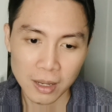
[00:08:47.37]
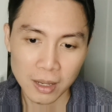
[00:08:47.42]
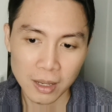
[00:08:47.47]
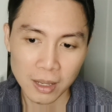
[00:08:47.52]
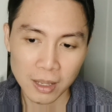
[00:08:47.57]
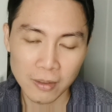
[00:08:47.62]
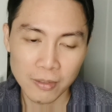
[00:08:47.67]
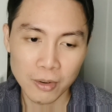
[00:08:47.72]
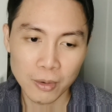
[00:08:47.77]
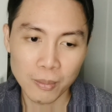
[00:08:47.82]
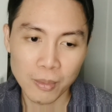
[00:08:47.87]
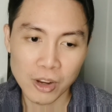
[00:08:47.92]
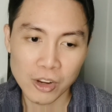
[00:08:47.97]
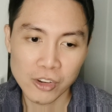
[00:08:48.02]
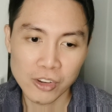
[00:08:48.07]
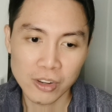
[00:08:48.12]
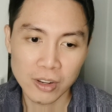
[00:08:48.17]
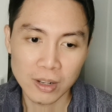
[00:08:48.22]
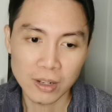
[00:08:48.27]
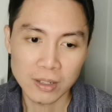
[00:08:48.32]

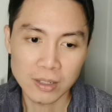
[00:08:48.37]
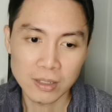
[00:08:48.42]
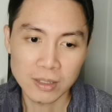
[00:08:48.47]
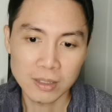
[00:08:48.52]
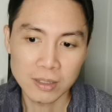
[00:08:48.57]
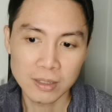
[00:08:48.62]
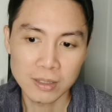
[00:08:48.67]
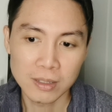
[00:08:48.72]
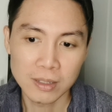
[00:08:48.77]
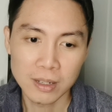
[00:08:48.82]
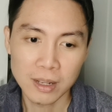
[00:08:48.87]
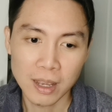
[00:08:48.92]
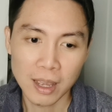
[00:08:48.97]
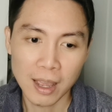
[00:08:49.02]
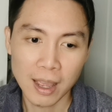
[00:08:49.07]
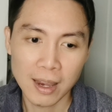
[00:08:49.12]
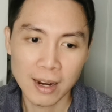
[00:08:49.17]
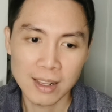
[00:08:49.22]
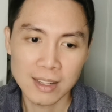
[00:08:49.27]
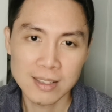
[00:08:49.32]
information,
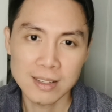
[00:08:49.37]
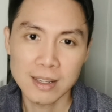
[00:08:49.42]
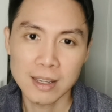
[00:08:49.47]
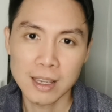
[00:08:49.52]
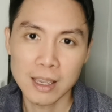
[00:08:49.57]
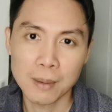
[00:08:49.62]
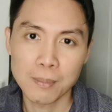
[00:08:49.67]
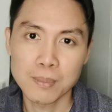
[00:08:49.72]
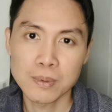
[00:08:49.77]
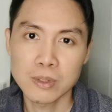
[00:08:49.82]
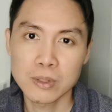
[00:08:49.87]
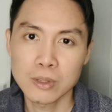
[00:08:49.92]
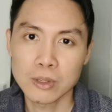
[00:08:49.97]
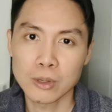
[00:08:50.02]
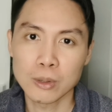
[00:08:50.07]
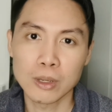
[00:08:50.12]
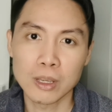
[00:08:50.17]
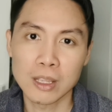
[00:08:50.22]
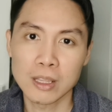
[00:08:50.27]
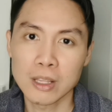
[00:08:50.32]
and it
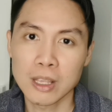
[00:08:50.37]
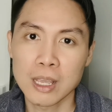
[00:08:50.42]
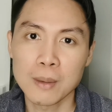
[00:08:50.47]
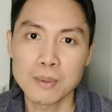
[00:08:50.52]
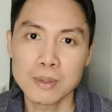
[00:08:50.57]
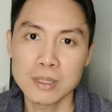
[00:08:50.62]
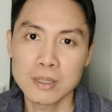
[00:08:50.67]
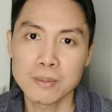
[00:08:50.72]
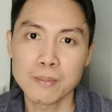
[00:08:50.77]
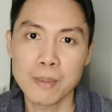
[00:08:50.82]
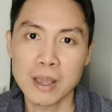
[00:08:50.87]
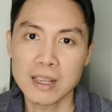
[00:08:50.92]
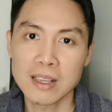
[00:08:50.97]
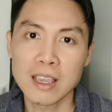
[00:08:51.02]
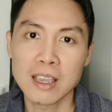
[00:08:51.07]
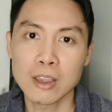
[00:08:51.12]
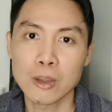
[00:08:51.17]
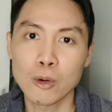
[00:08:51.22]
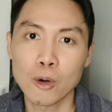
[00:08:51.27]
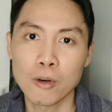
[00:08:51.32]
keeps
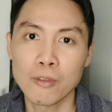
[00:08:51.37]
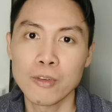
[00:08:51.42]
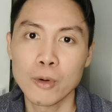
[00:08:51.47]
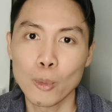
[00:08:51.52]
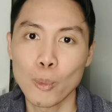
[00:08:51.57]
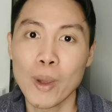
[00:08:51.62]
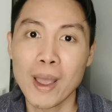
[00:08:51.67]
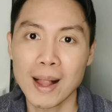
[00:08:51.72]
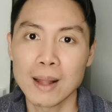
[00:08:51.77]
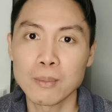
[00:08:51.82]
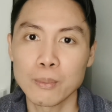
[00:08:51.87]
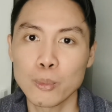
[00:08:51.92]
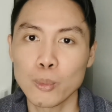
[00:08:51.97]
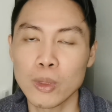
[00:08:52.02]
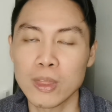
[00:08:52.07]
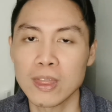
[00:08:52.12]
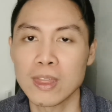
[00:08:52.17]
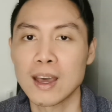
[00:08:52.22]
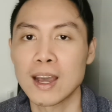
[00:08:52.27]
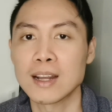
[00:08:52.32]
making you overwhelmed
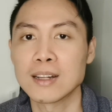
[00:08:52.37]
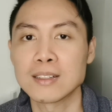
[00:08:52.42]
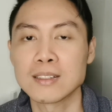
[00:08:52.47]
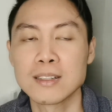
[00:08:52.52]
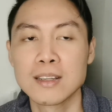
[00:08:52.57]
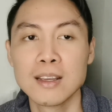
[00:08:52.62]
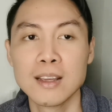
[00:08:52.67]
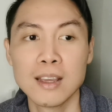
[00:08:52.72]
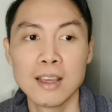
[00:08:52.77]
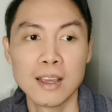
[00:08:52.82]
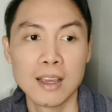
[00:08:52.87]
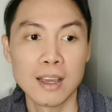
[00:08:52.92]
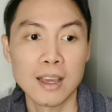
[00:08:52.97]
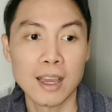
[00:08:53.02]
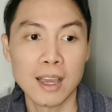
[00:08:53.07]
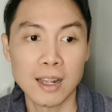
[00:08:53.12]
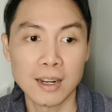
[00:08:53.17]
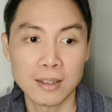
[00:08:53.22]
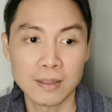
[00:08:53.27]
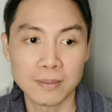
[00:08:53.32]
with that.
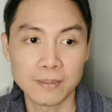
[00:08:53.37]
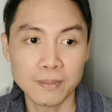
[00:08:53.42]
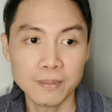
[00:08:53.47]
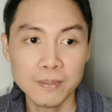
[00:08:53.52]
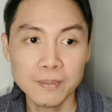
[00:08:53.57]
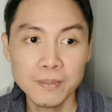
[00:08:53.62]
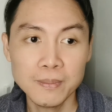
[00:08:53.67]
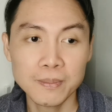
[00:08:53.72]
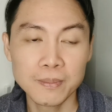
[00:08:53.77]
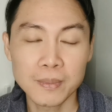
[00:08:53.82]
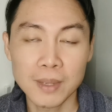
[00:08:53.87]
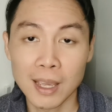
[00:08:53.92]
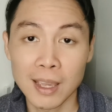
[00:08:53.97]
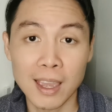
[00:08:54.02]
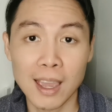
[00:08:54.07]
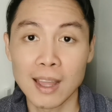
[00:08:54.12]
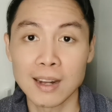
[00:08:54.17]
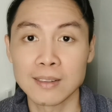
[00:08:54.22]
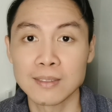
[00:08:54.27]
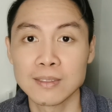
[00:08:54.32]
And
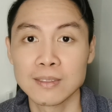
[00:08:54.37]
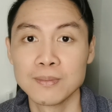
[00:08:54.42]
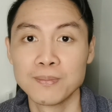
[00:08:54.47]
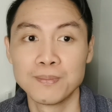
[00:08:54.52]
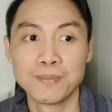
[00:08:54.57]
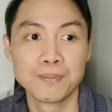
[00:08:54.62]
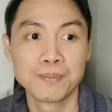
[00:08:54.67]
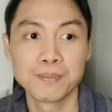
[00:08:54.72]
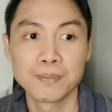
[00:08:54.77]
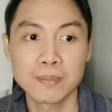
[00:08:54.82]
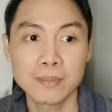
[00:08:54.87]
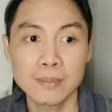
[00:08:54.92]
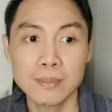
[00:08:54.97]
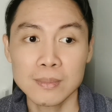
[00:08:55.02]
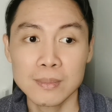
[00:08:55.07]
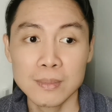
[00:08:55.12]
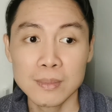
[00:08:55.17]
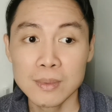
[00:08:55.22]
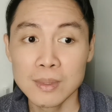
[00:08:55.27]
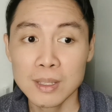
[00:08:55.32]
again,
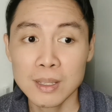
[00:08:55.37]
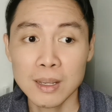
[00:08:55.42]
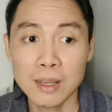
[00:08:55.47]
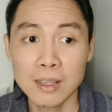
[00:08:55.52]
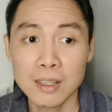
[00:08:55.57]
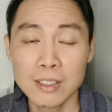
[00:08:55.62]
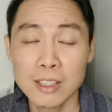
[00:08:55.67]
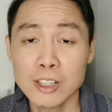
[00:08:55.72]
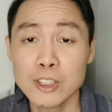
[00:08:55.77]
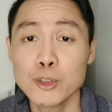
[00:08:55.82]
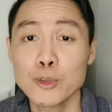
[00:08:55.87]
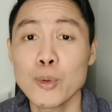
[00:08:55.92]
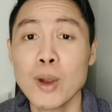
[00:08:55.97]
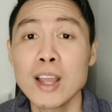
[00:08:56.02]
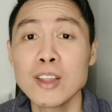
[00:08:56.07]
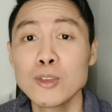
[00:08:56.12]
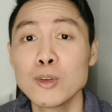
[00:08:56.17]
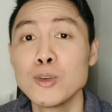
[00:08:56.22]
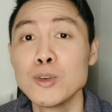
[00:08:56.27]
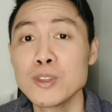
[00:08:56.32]
just
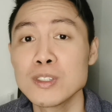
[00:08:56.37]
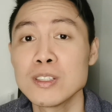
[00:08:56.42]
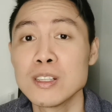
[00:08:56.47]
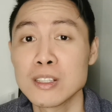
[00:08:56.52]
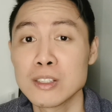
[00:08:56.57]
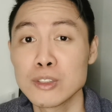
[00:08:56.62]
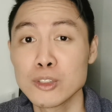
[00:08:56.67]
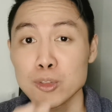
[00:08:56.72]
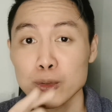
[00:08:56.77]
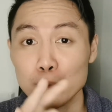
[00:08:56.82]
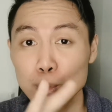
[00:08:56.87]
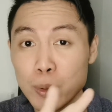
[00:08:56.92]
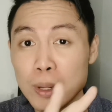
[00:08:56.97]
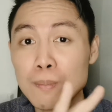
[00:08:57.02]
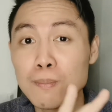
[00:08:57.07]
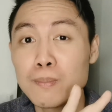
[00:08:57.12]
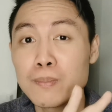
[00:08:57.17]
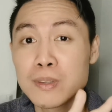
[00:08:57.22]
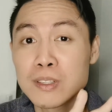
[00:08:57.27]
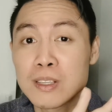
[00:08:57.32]
try to do these
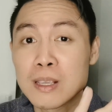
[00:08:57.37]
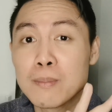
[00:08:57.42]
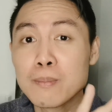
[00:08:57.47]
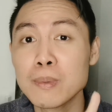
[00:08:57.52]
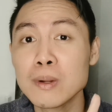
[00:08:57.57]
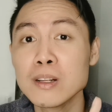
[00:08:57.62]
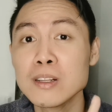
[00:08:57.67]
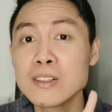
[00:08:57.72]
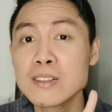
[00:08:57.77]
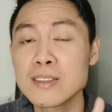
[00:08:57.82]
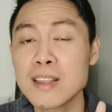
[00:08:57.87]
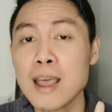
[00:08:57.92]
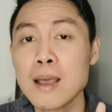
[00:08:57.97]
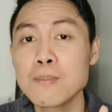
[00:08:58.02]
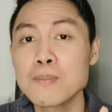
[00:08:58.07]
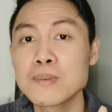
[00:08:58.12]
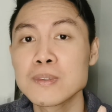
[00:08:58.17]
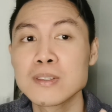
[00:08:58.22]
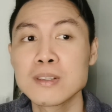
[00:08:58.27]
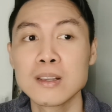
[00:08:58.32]
3 simple
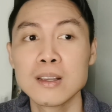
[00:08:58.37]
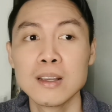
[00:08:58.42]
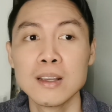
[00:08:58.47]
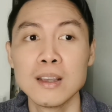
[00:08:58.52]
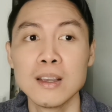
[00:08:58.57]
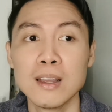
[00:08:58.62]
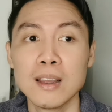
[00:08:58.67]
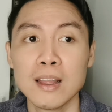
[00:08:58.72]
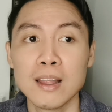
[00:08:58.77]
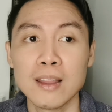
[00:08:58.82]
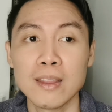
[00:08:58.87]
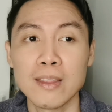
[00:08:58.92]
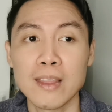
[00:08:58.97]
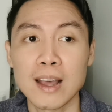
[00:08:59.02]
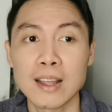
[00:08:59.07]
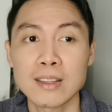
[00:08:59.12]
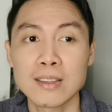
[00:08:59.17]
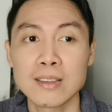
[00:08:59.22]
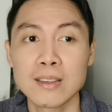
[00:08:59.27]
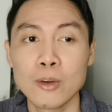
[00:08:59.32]
steps.
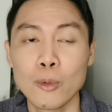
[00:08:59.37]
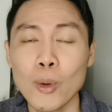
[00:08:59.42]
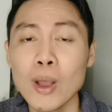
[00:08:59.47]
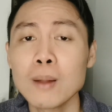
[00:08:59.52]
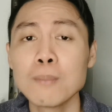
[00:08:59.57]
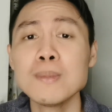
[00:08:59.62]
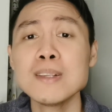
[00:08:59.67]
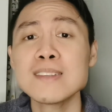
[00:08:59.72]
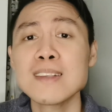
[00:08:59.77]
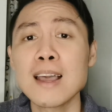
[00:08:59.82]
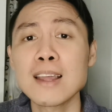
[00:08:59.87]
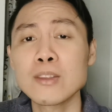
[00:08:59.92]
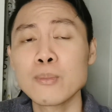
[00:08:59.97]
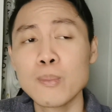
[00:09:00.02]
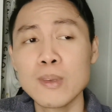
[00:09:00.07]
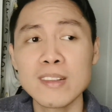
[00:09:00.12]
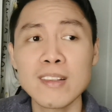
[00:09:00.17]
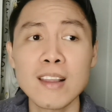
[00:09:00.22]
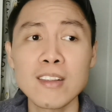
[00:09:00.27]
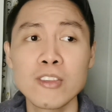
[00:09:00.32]
That, well,
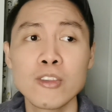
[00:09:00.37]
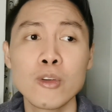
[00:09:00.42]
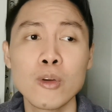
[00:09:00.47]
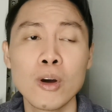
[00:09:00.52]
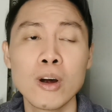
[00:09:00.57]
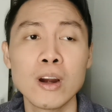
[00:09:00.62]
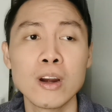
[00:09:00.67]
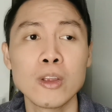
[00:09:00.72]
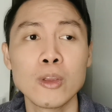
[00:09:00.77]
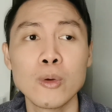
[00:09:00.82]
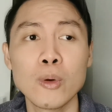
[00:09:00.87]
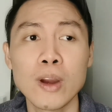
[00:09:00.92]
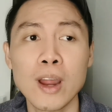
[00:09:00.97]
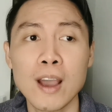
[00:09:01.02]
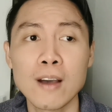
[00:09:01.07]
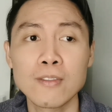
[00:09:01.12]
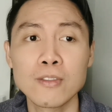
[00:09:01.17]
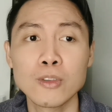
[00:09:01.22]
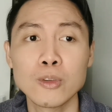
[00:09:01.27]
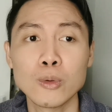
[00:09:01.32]
besides you
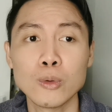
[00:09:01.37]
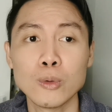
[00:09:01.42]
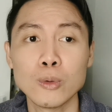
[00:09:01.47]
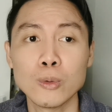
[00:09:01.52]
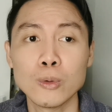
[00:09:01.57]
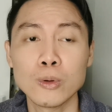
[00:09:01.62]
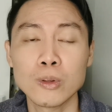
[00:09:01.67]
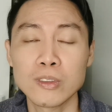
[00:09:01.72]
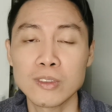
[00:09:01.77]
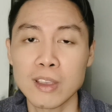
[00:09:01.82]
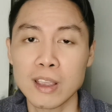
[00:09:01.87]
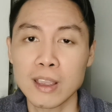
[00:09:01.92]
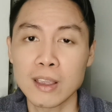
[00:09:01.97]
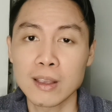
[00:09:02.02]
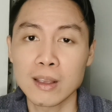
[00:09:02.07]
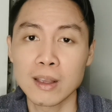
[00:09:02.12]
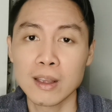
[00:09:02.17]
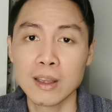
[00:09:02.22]
have to take,